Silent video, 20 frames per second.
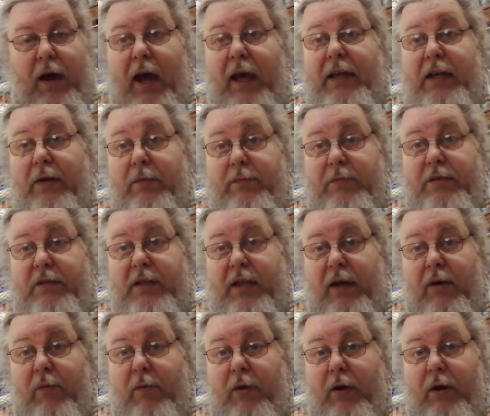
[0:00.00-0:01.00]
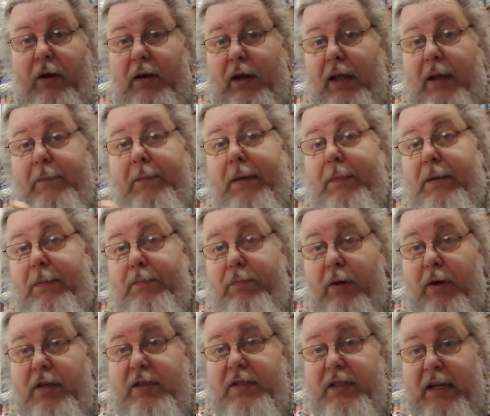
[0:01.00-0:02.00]
items that were like maybe
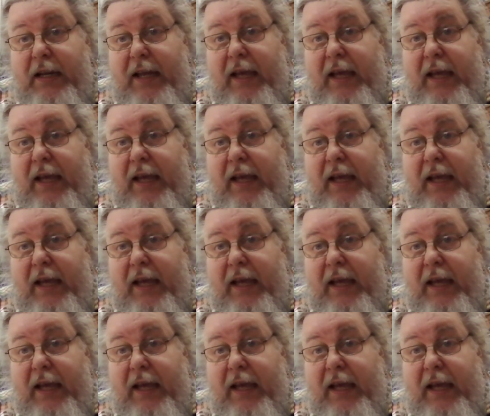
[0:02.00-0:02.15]
books that